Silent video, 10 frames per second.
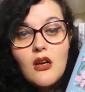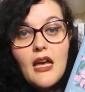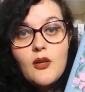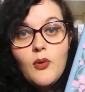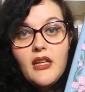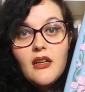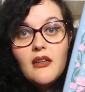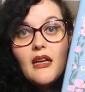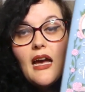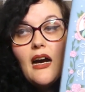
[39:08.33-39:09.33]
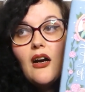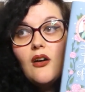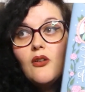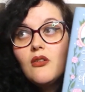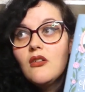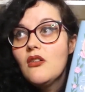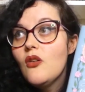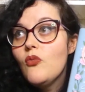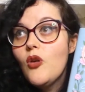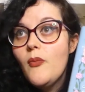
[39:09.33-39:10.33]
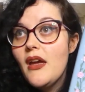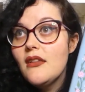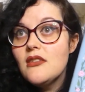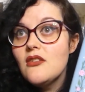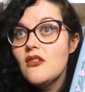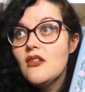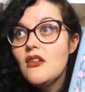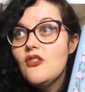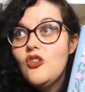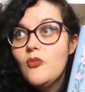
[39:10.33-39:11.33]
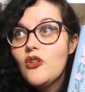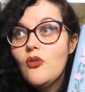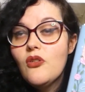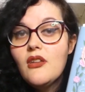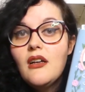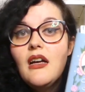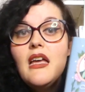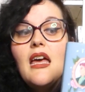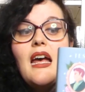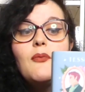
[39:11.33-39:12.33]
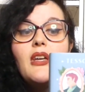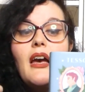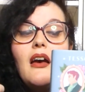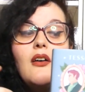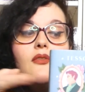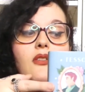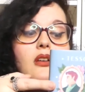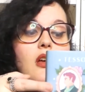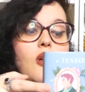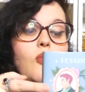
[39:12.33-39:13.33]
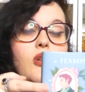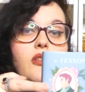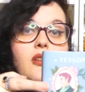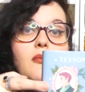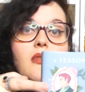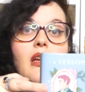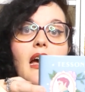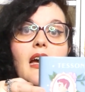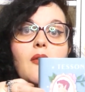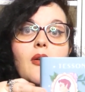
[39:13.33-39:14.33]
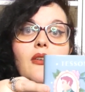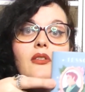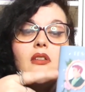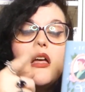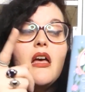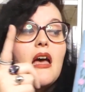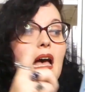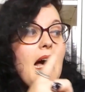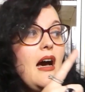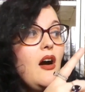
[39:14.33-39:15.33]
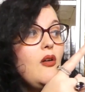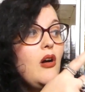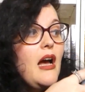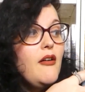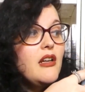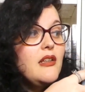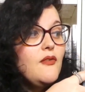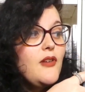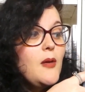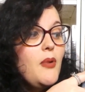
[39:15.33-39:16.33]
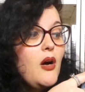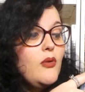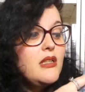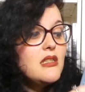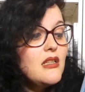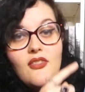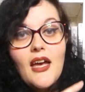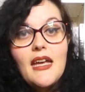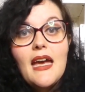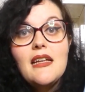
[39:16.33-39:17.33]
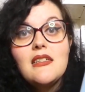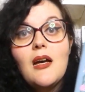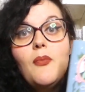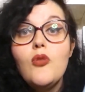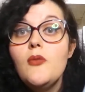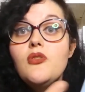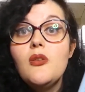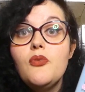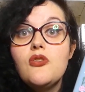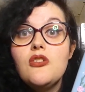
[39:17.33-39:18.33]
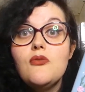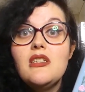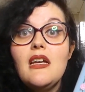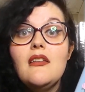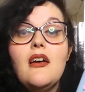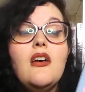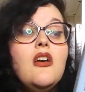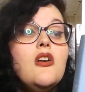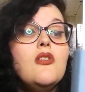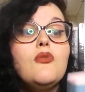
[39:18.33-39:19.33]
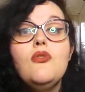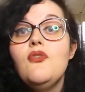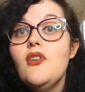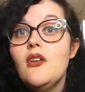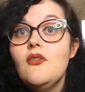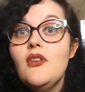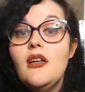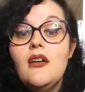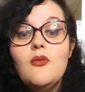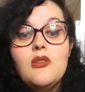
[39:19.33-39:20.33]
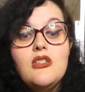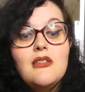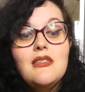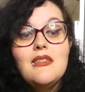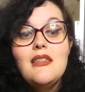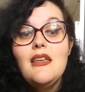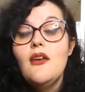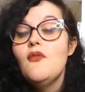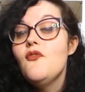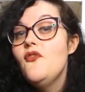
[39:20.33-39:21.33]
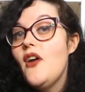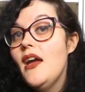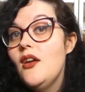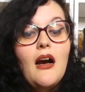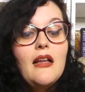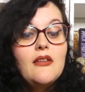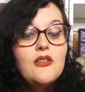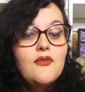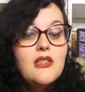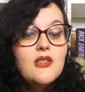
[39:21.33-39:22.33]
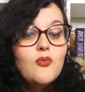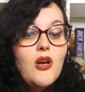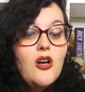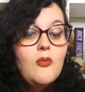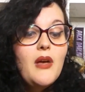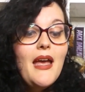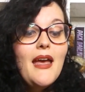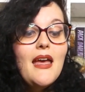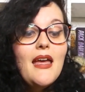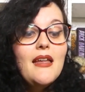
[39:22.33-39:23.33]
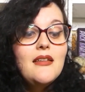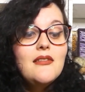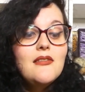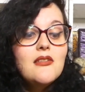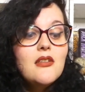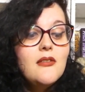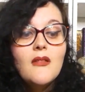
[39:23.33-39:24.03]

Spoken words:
Edwina, our romance human author, and we have William Hayworth, our arrogant fae poet. They end up roped on a book tour together through Fairver, which is the fae island of this realm, and